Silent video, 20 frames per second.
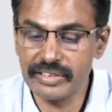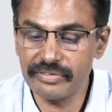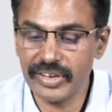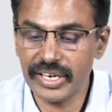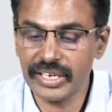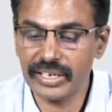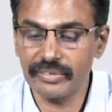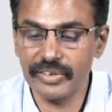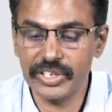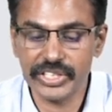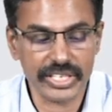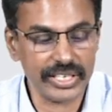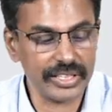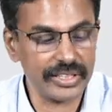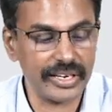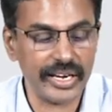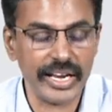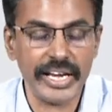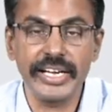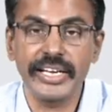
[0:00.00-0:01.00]
defect vision in
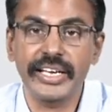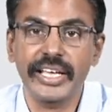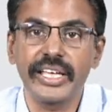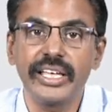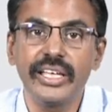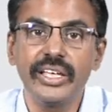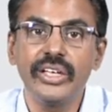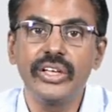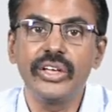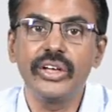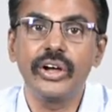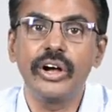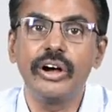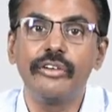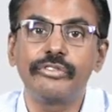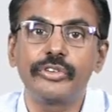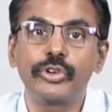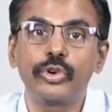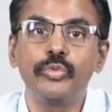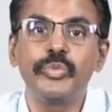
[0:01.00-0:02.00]
the right eye
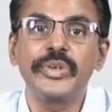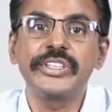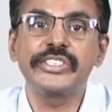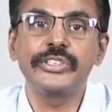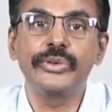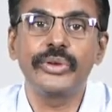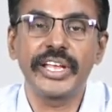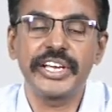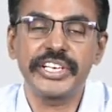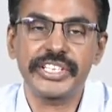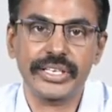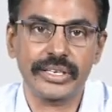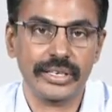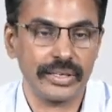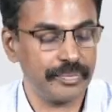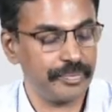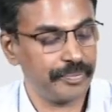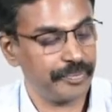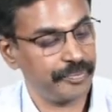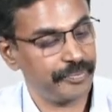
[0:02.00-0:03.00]
of 2 months duration.
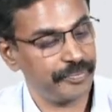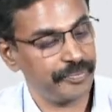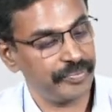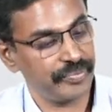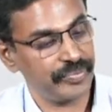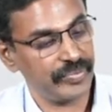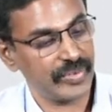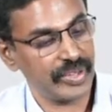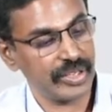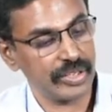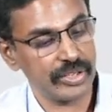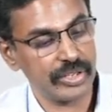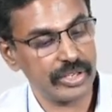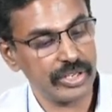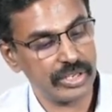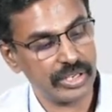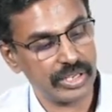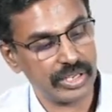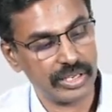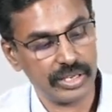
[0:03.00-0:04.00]

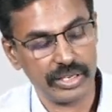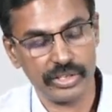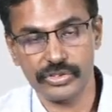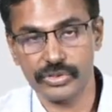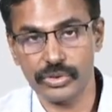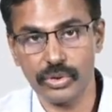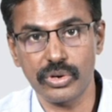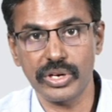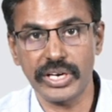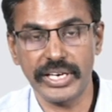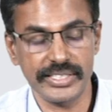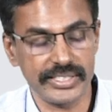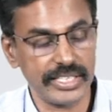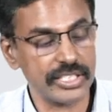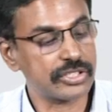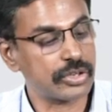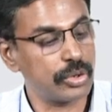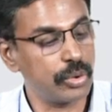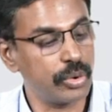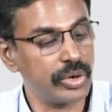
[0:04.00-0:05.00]
So it's a
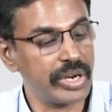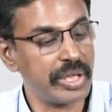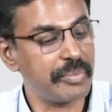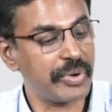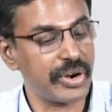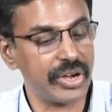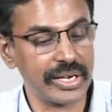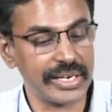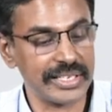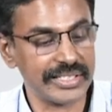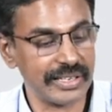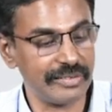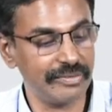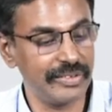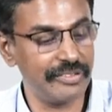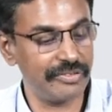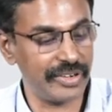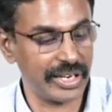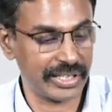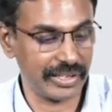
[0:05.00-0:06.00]
slowly progressive
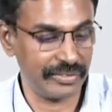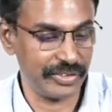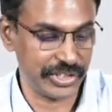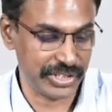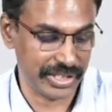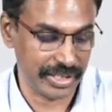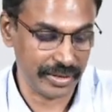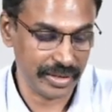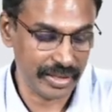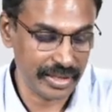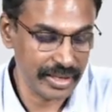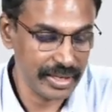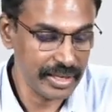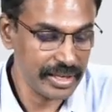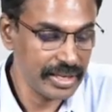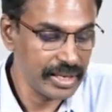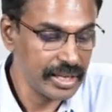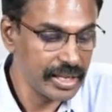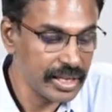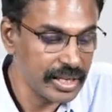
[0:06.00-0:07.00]
defect vision.
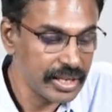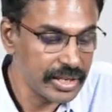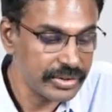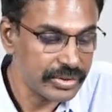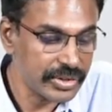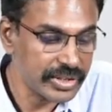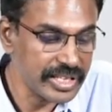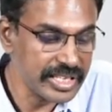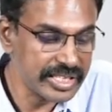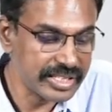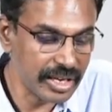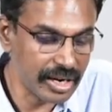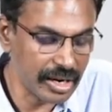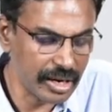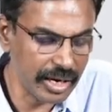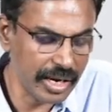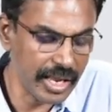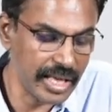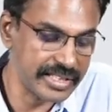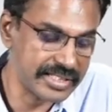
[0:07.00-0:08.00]
So these are
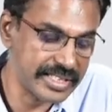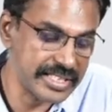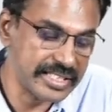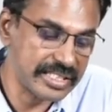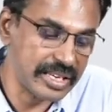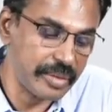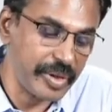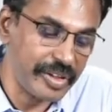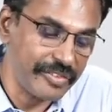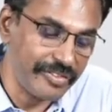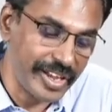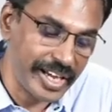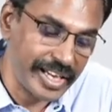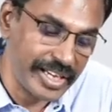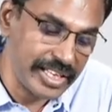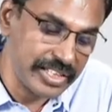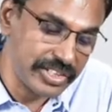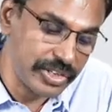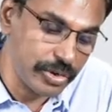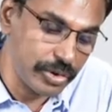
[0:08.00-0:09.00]
all our systemic
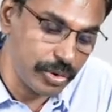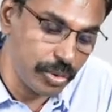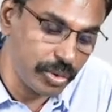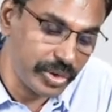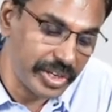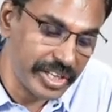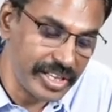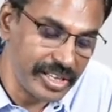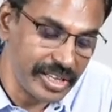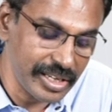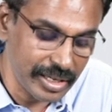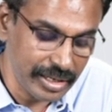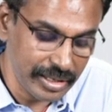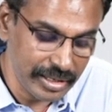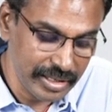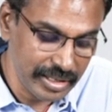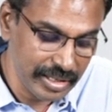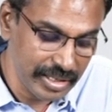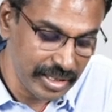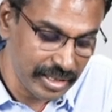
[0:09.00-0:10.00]
findings. You note here
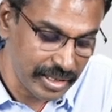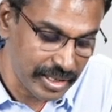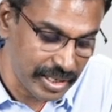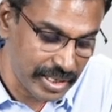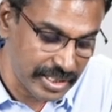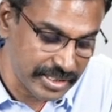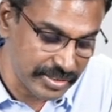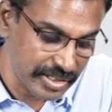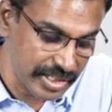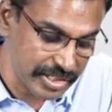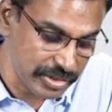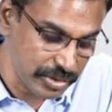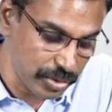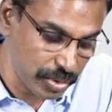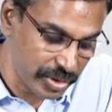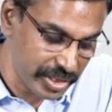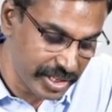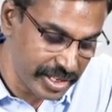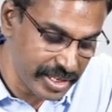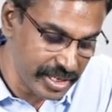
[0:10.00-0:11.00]
as well as
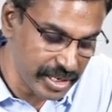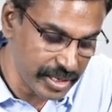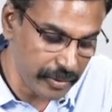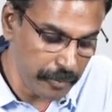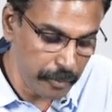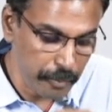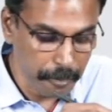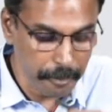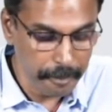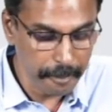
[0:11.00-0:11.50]
note here.